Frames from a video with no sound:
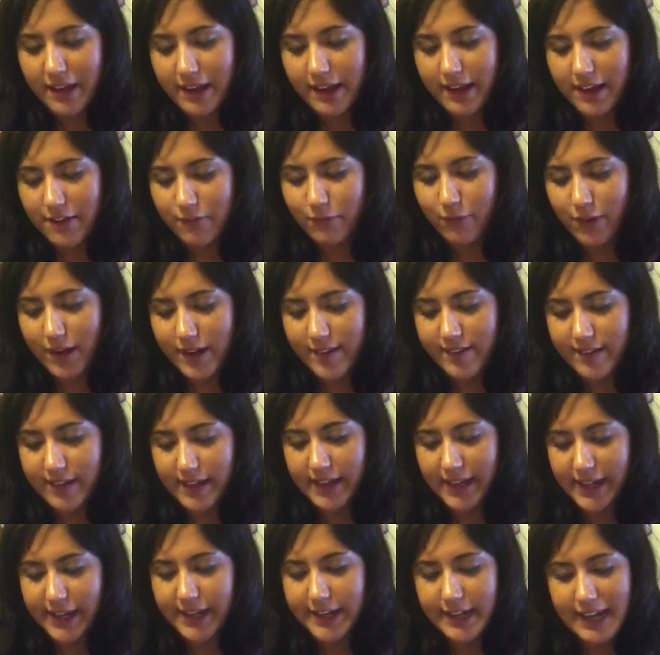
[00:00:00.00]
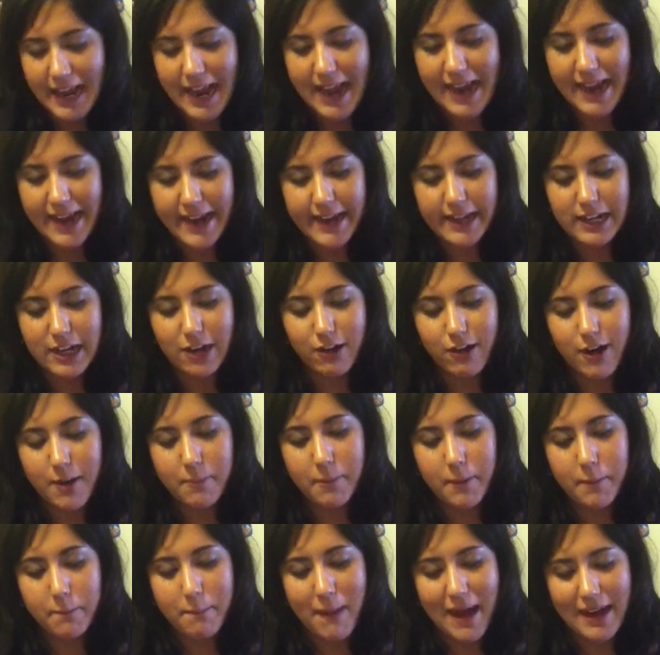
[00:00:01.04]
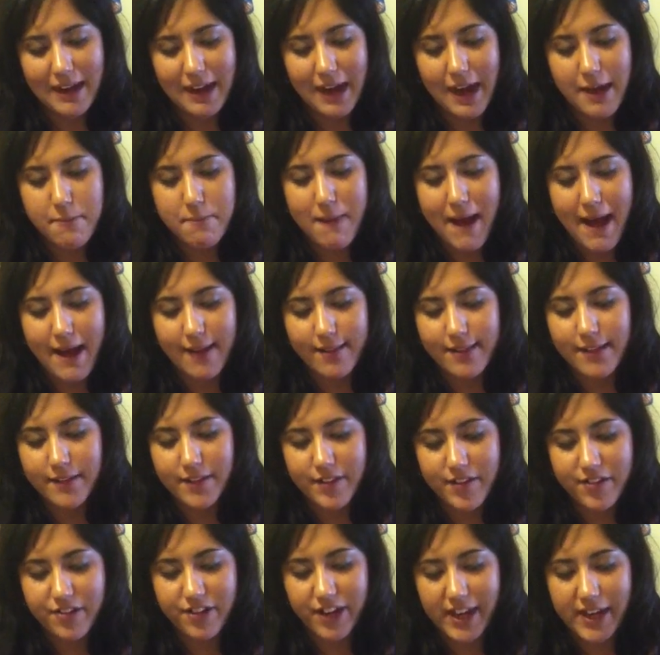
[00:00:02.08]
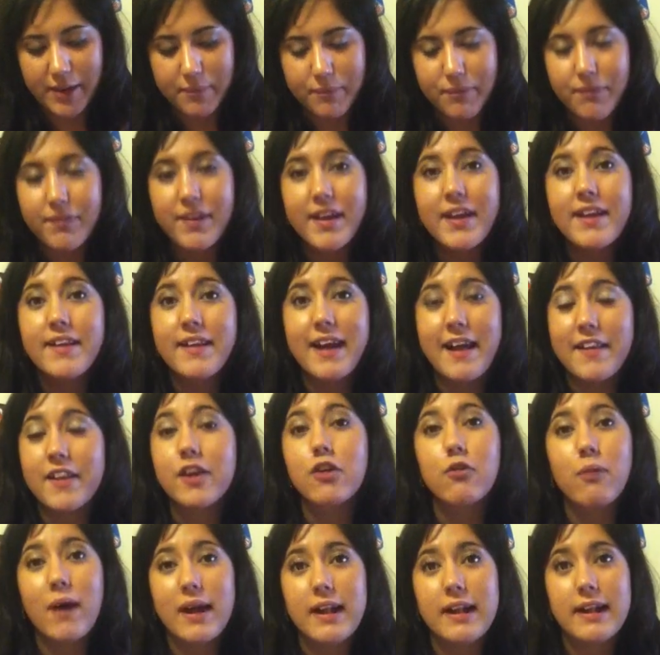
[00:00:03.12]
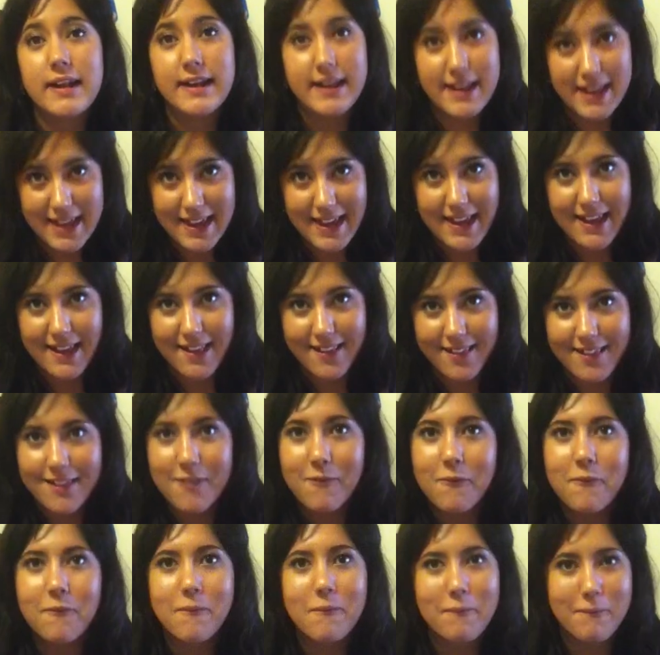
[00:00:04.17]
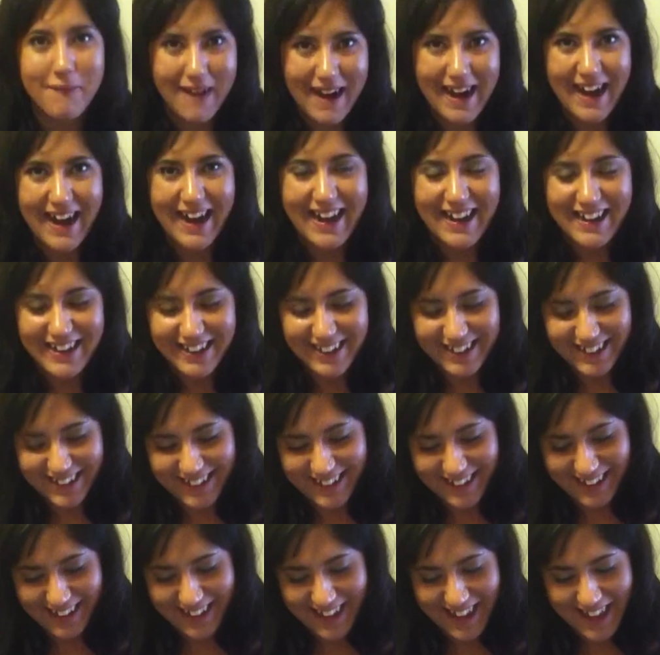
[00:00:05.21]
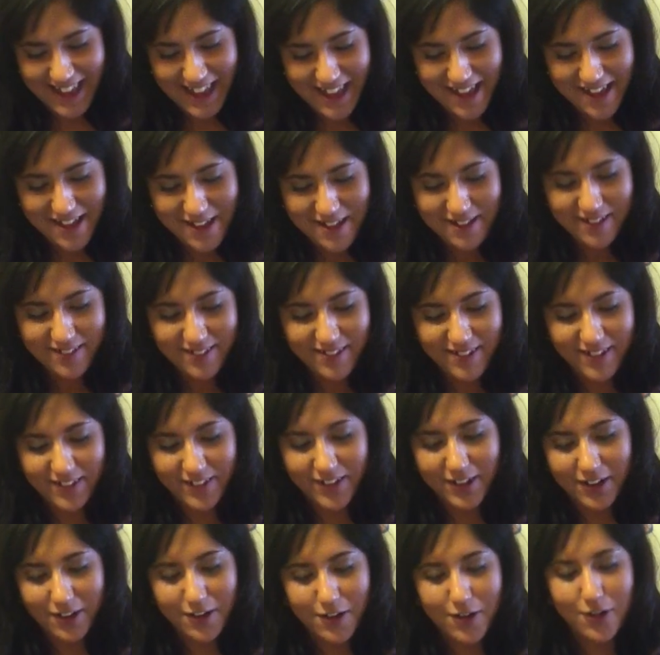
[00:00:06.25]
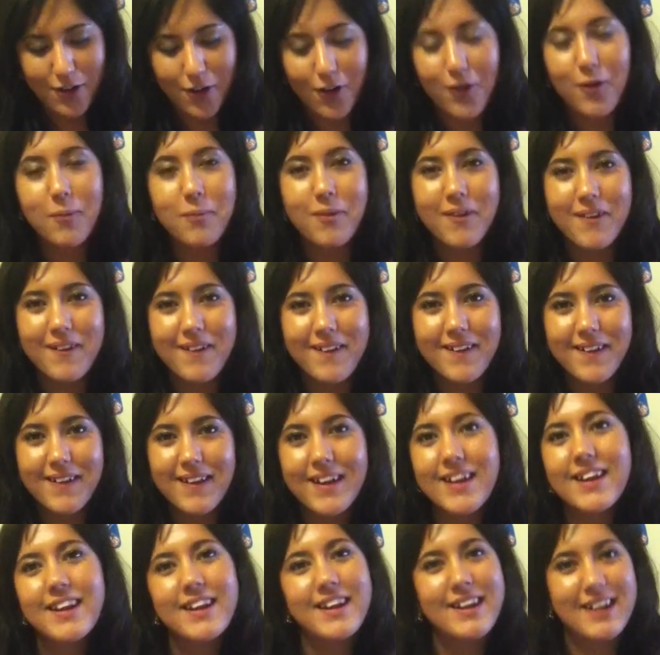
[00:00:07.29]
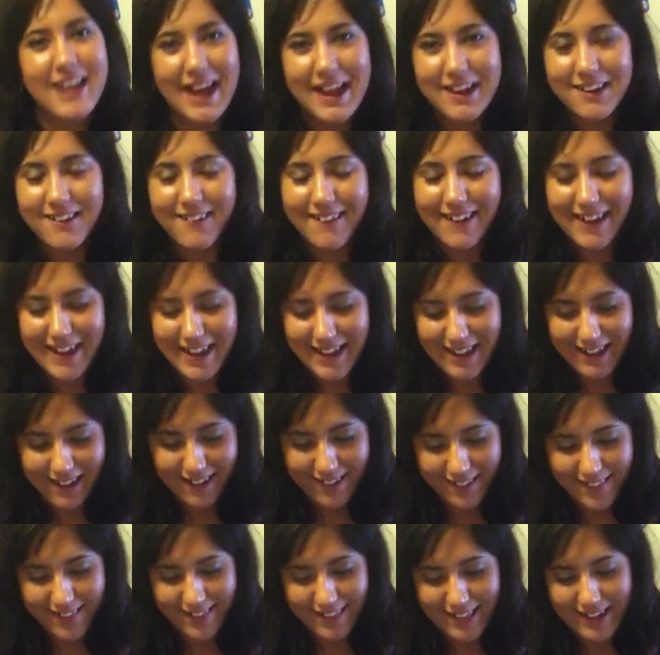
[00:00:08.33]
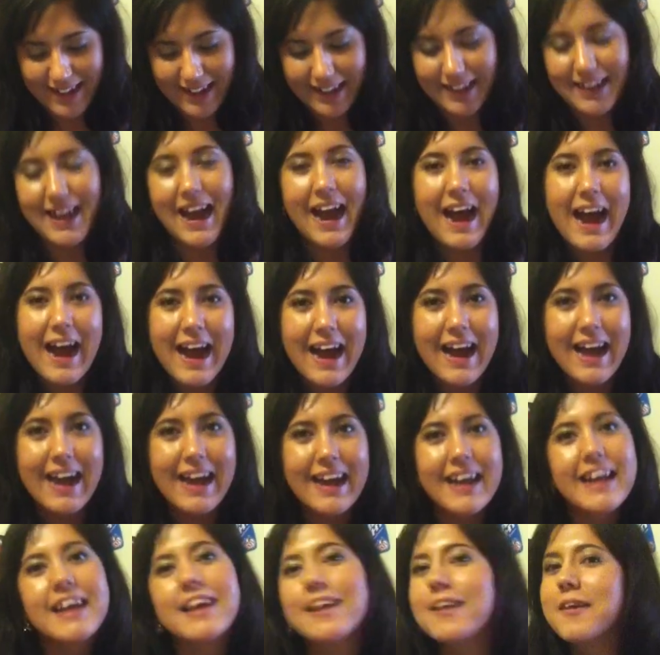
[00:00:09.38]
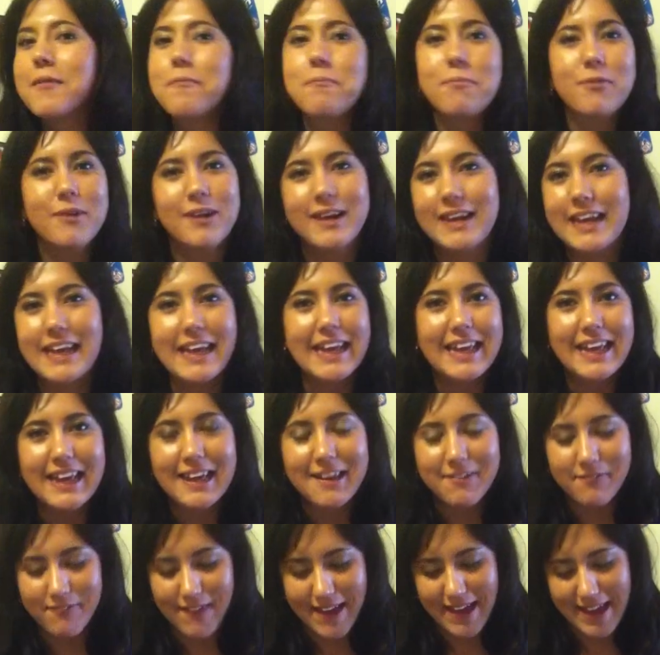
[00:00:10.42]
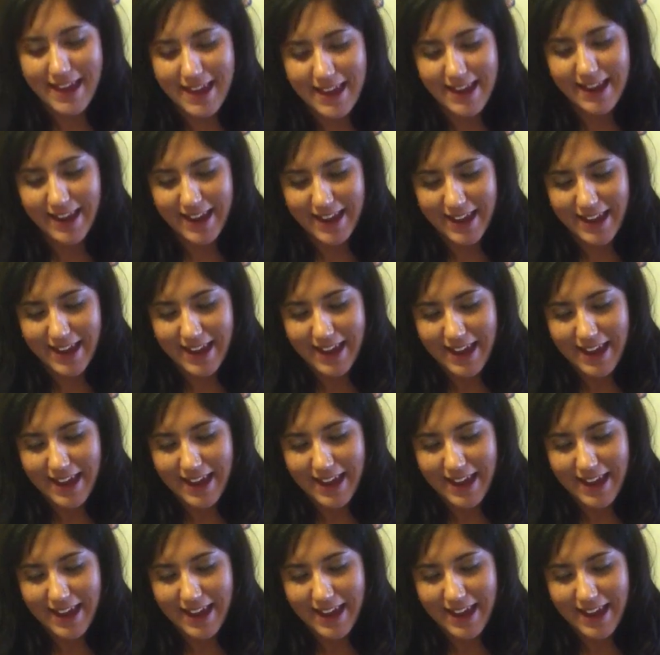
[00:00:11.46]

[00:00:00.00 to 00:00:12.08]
Give one to each aged or crippled beggar I'd pass on the street. Now the question is, why? To look noble, generous, kind, pretty even.